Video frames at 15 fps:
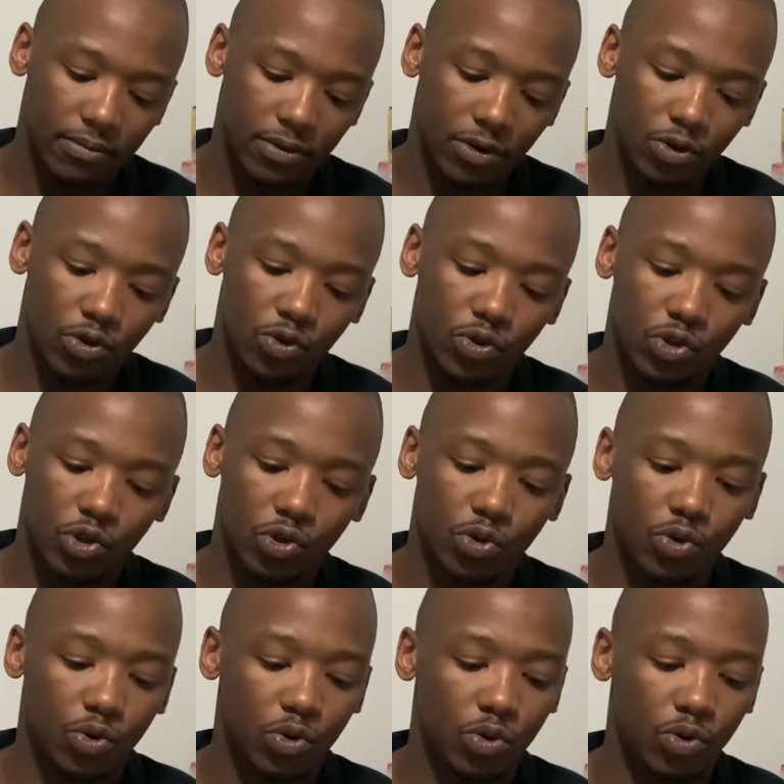use
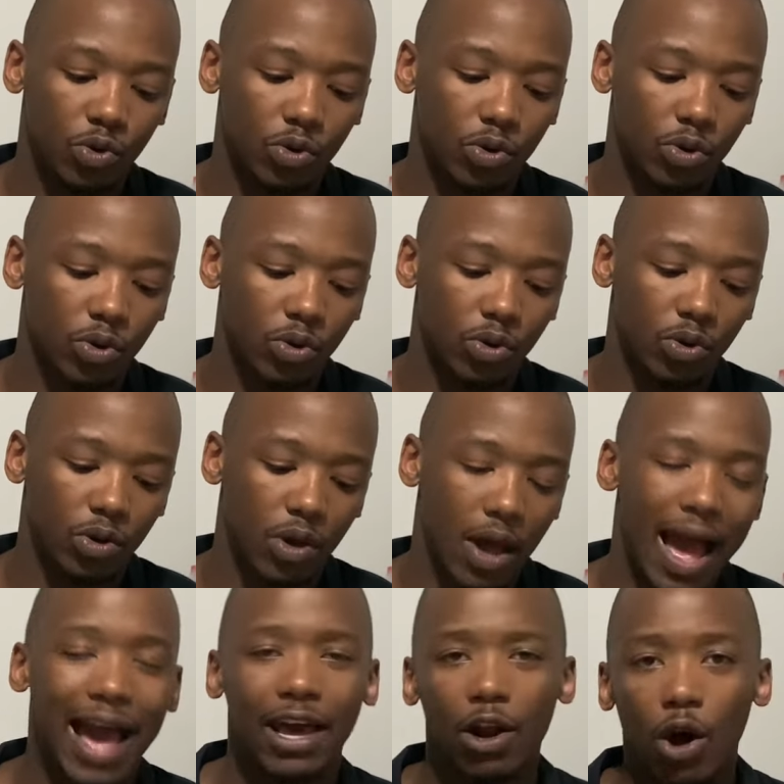to
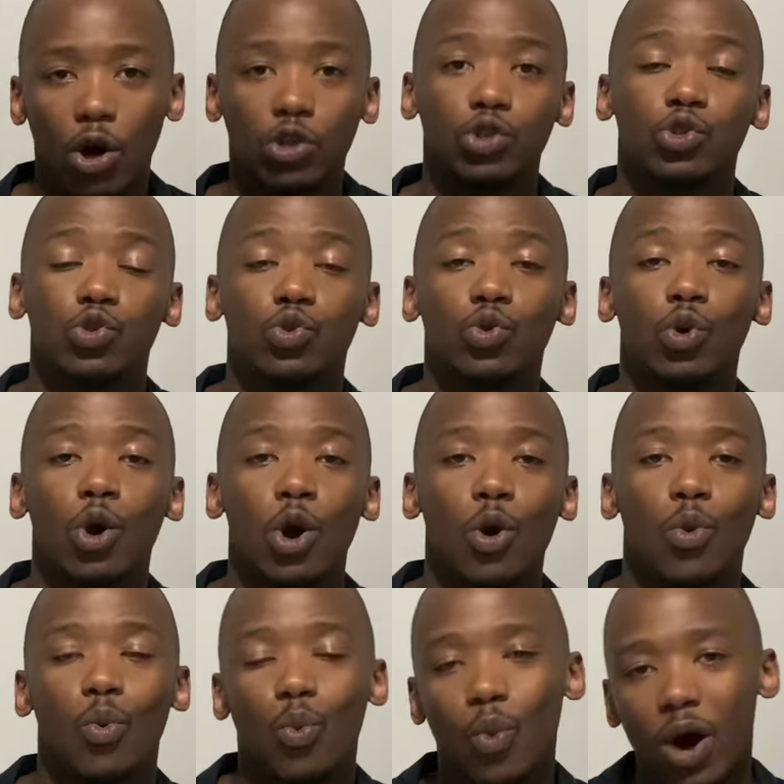add on to
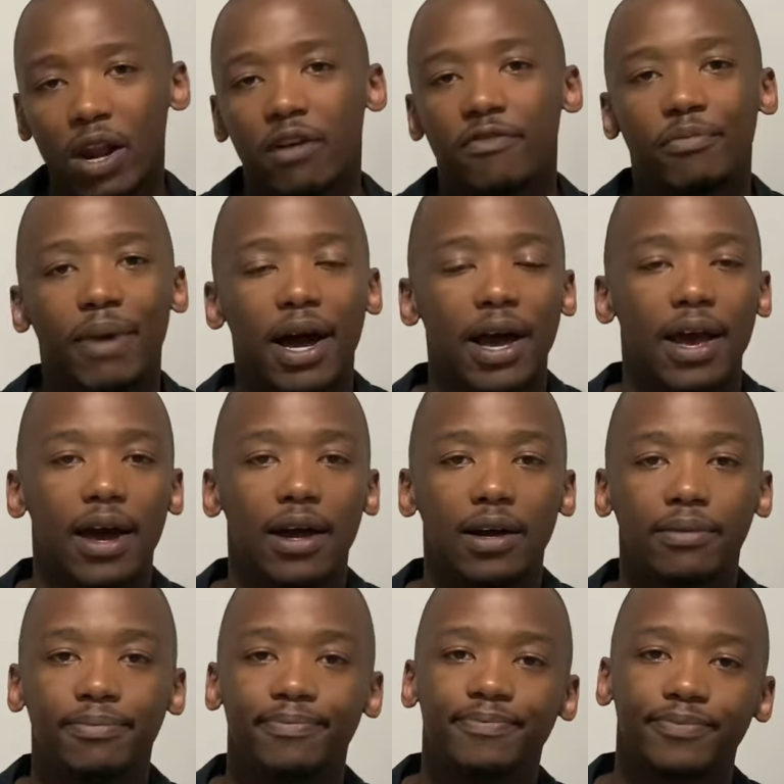one of my
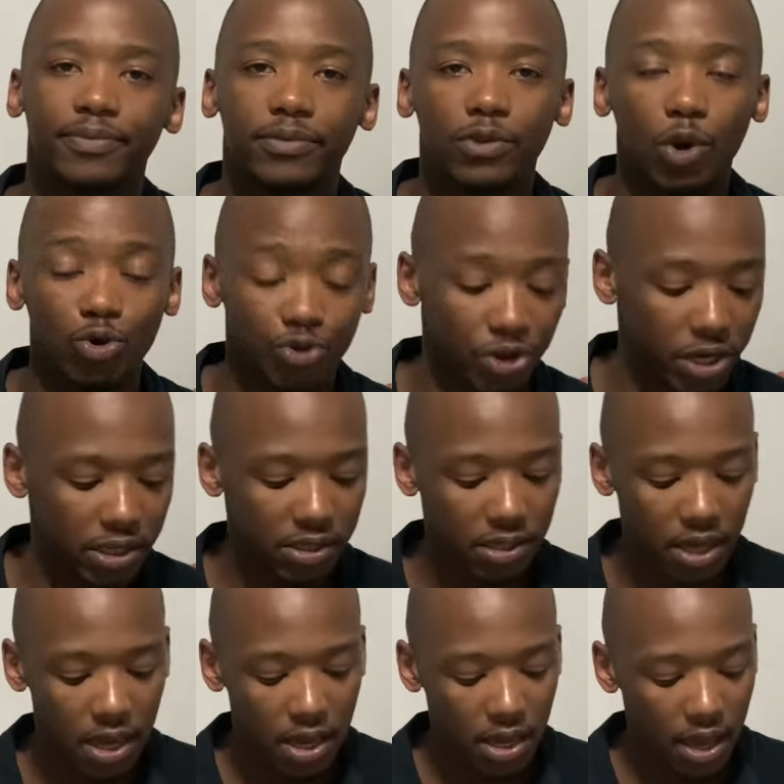note readers.
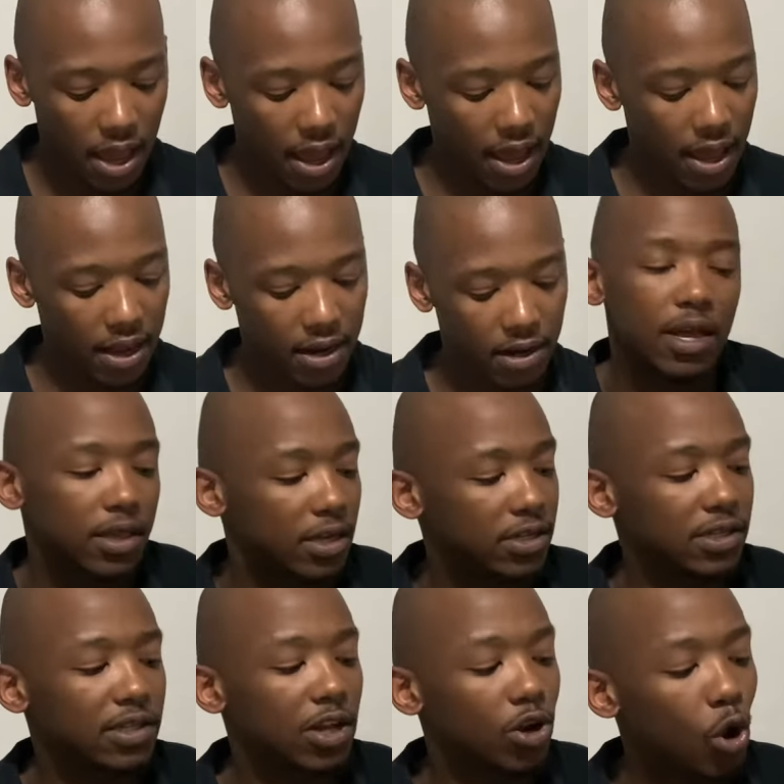And this
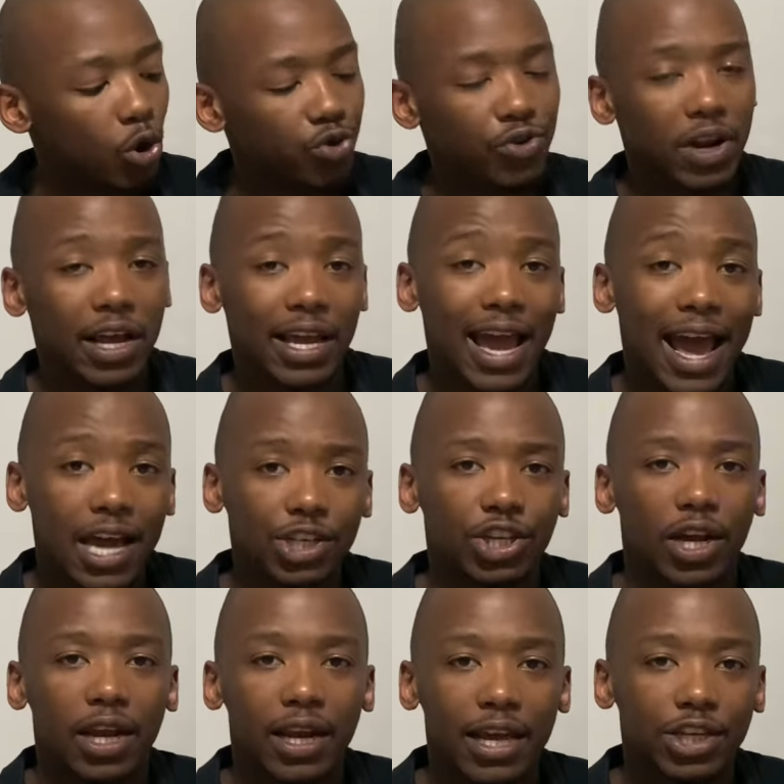is the note reader cash
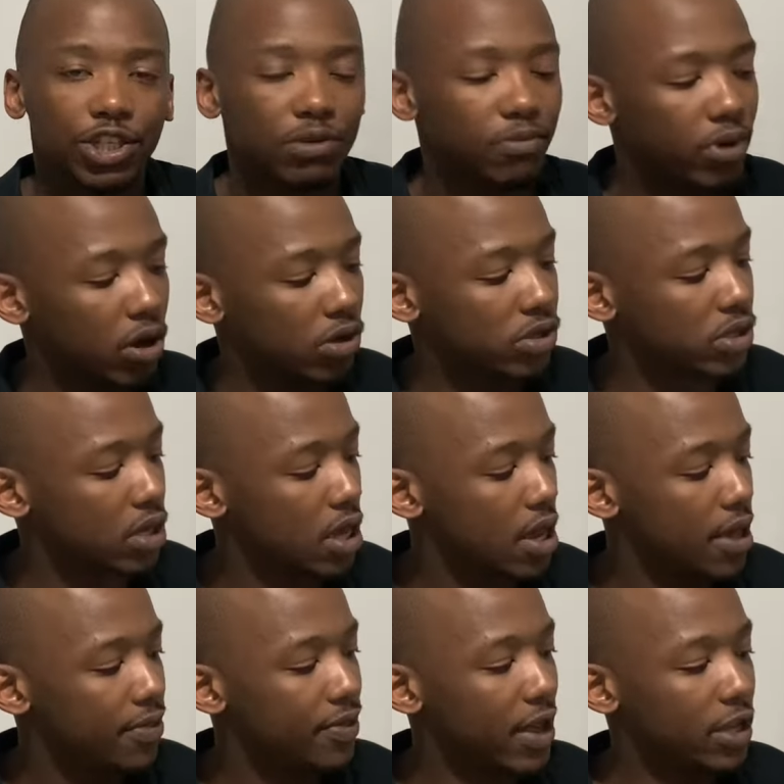collection box
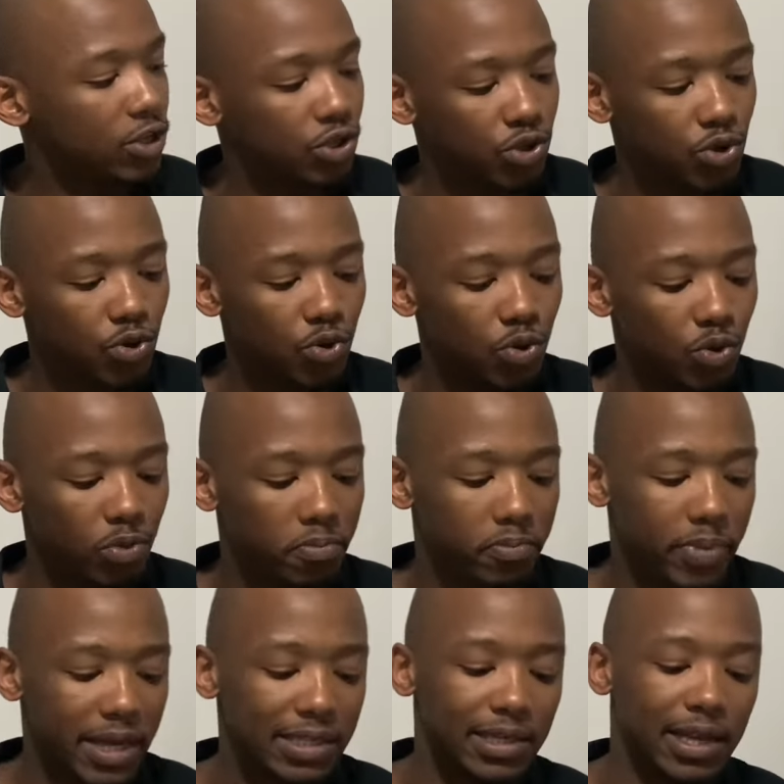that you
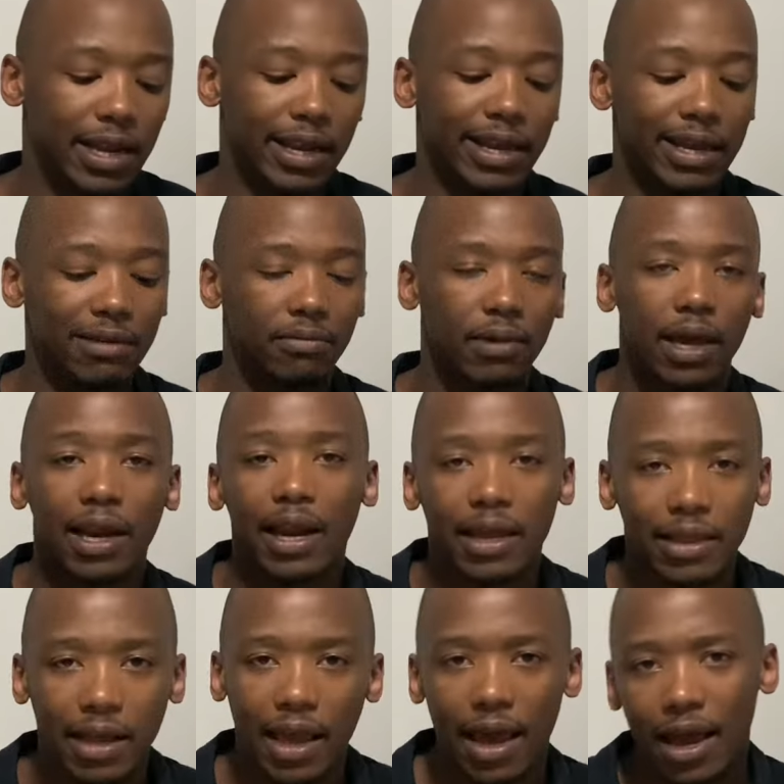basically collect
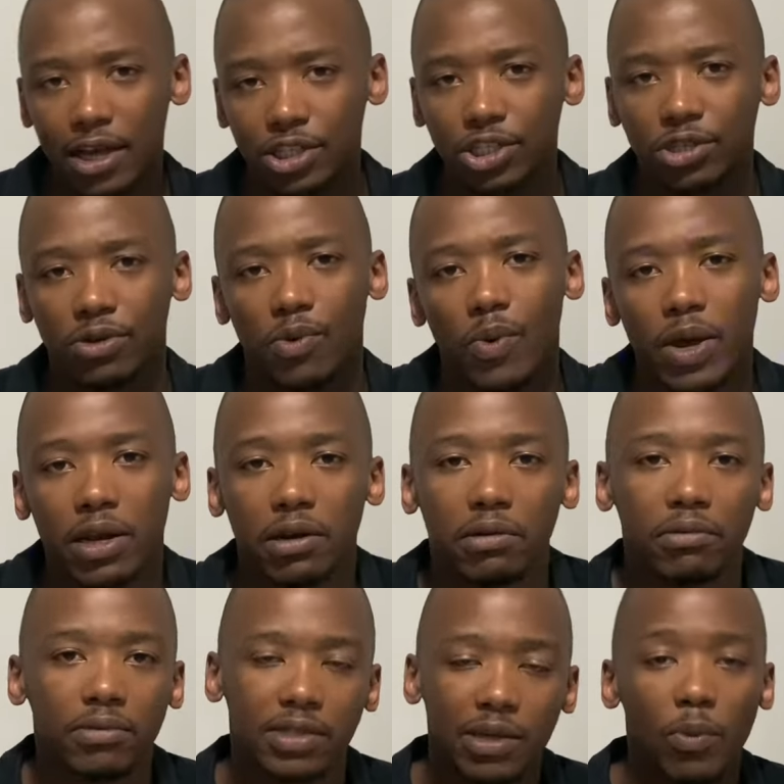the cash when
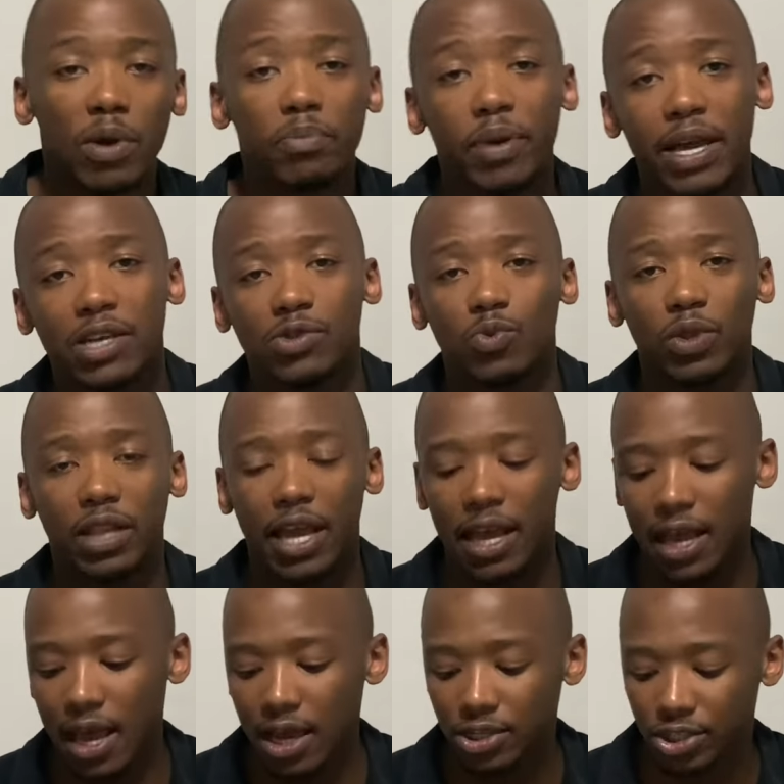someone pays with their
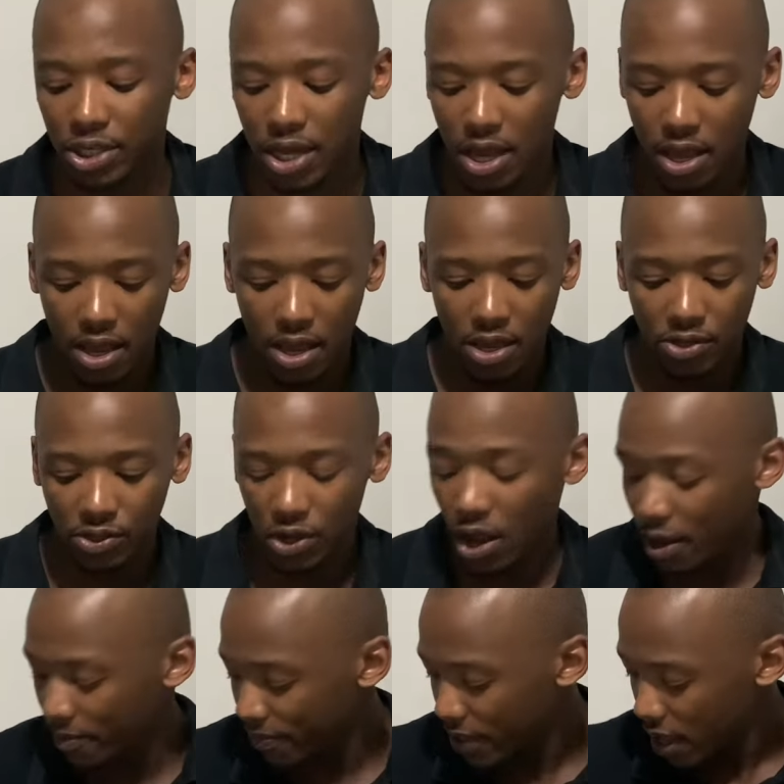cash. So
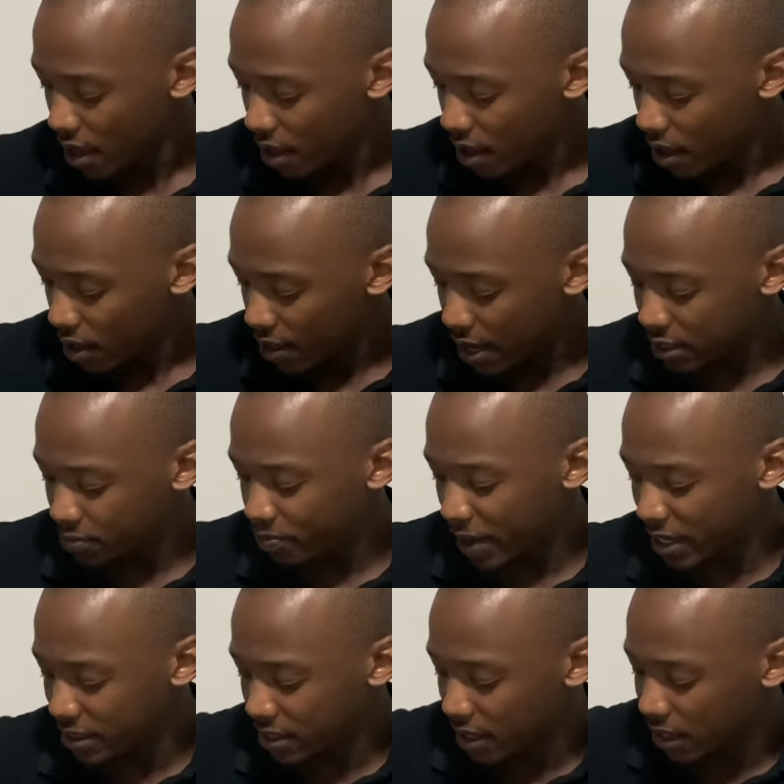yeah, that's
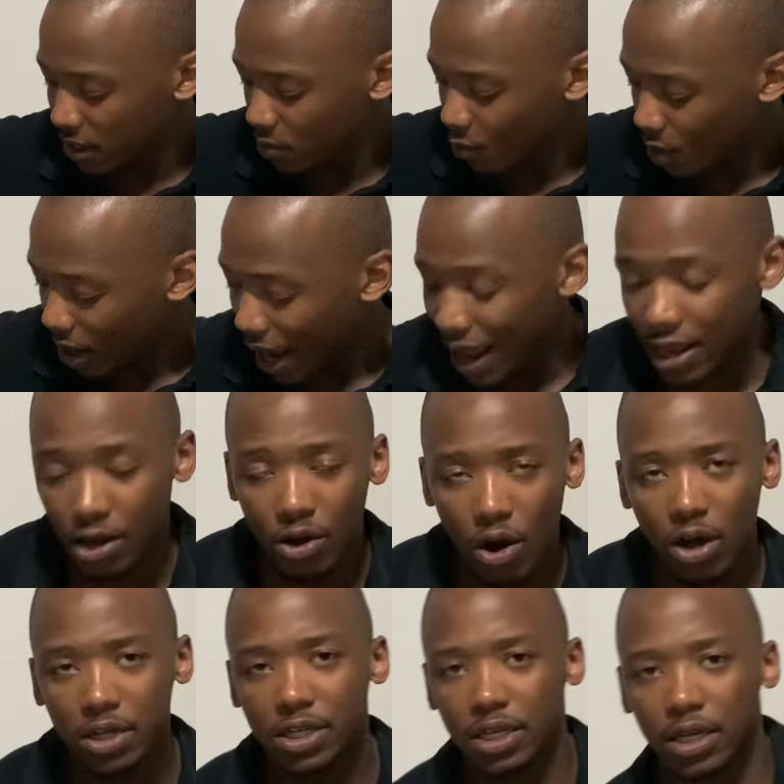basically what I
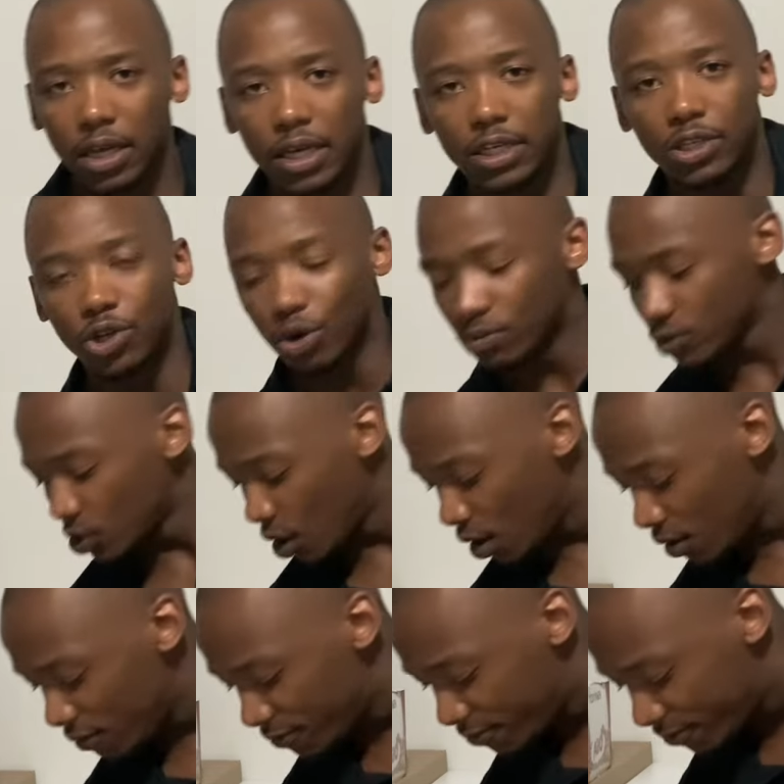got in terms
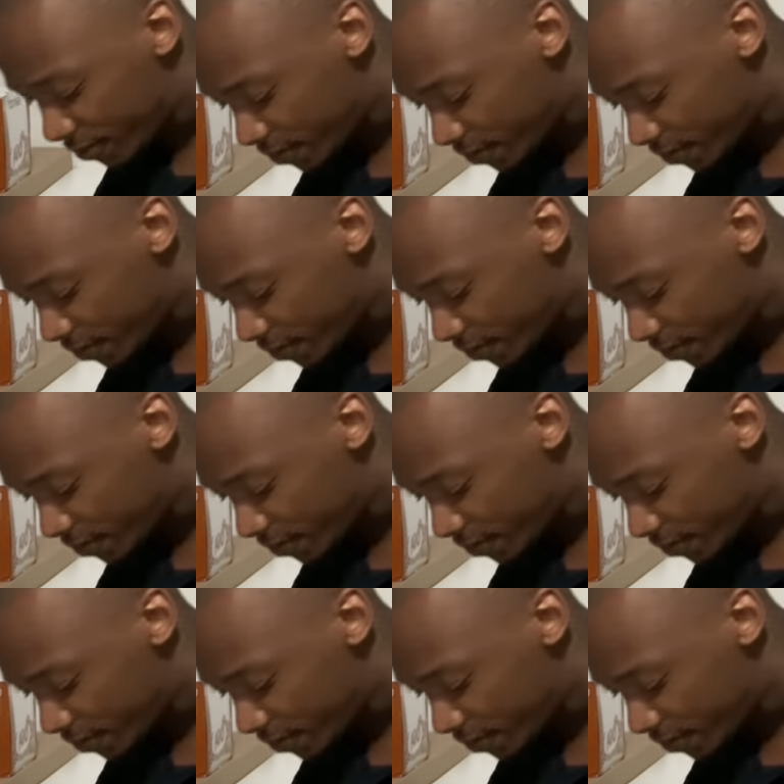of